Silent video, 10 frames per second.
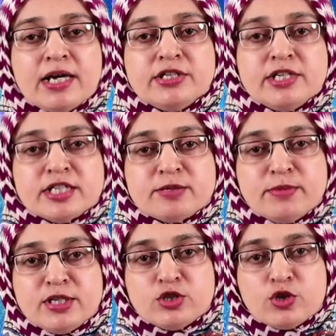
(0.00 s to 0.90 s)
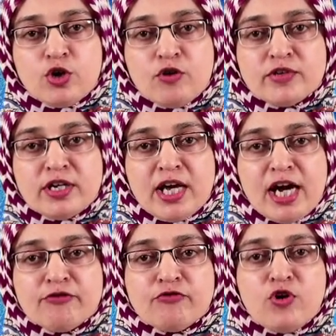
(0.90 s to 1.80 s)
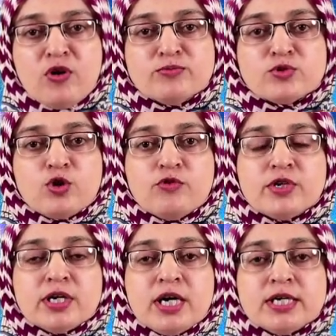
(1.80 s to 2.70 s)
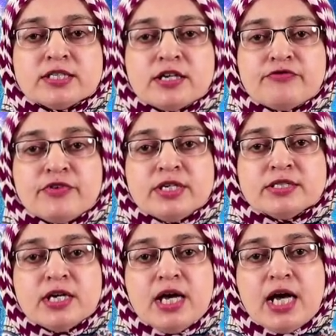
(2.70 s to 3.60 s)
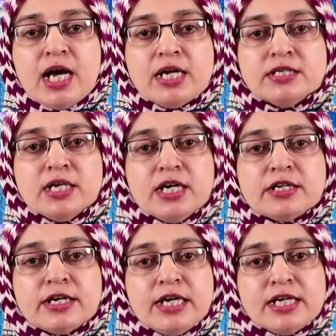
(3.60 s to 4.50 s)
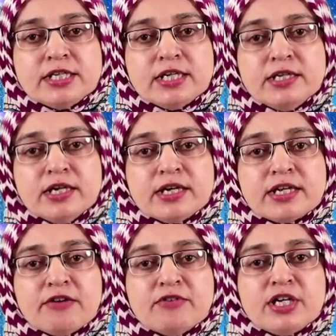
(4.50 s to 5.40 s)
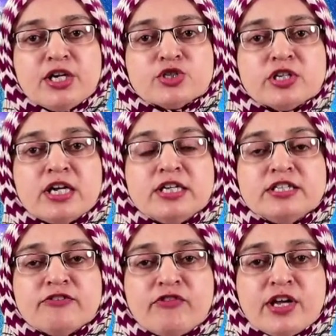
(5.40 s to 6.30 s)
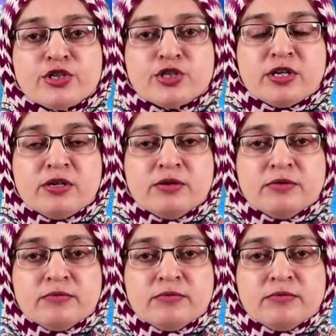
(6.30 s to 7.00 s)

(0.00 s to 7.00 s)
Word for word: adjustment of the landforms of the Earth's surface and related gravitational deflection.